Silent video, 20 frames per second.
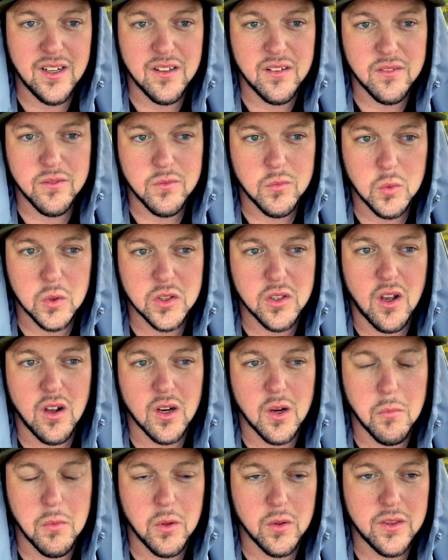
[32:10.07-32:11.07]
And we'll talk
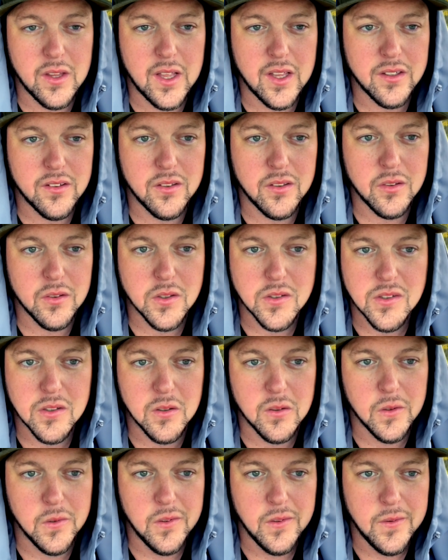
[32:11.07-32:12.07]
about that too.
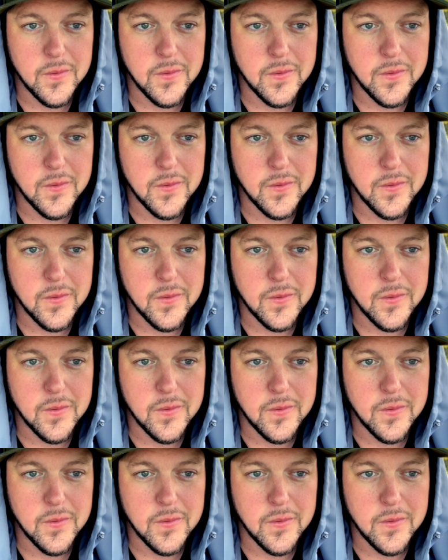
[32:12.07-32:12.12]
So